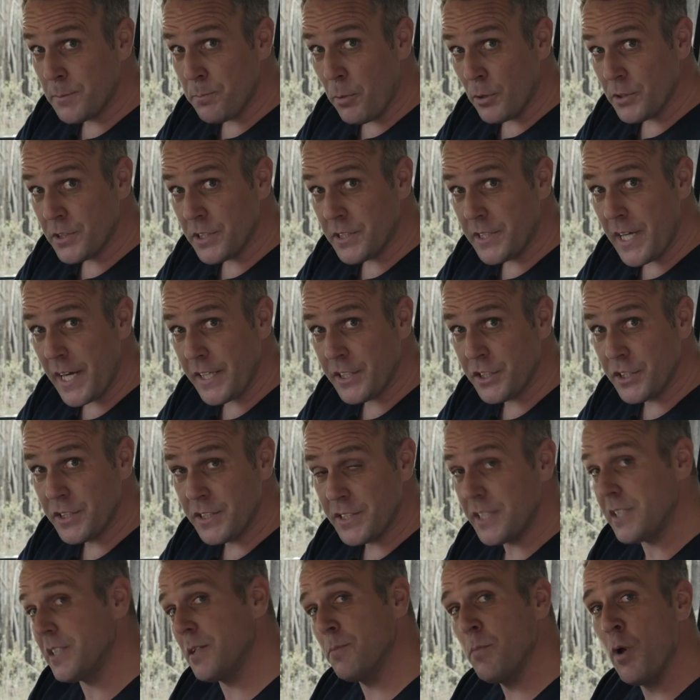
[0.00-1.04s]
spot detection
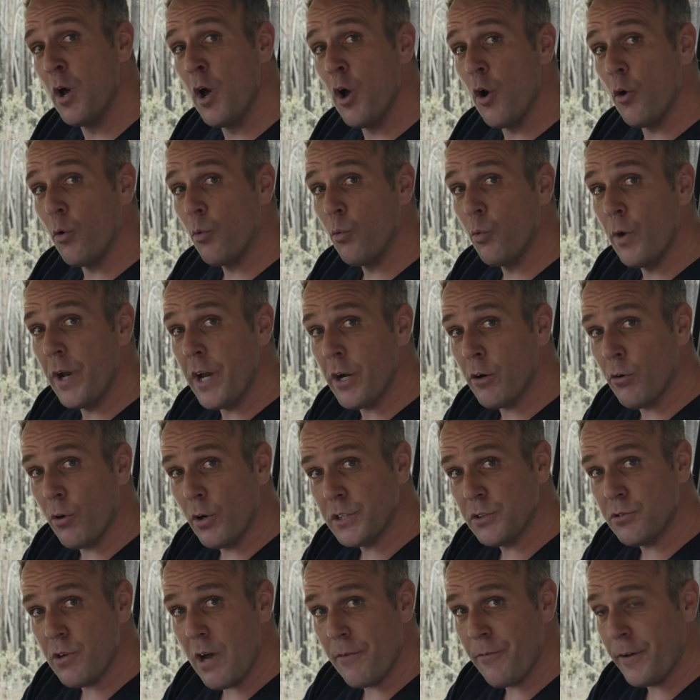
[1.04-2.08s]
system, rear
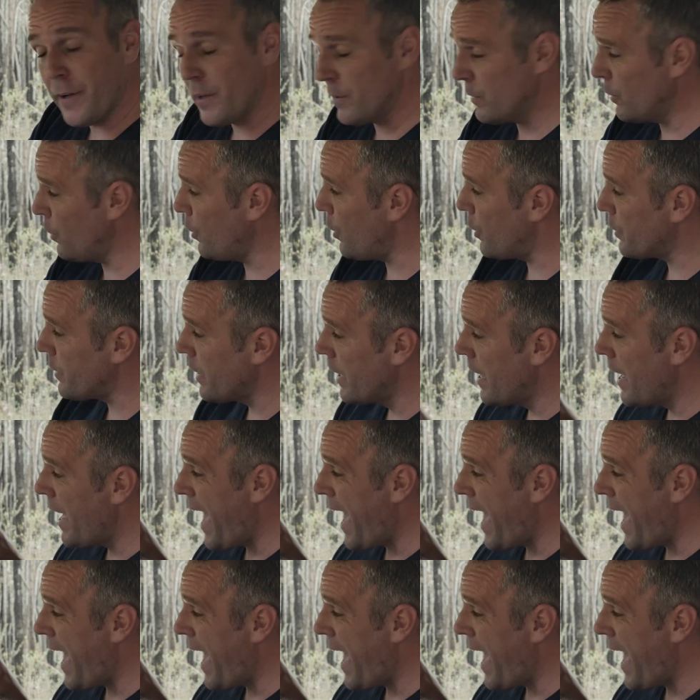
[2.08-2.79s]
cross traffic alert,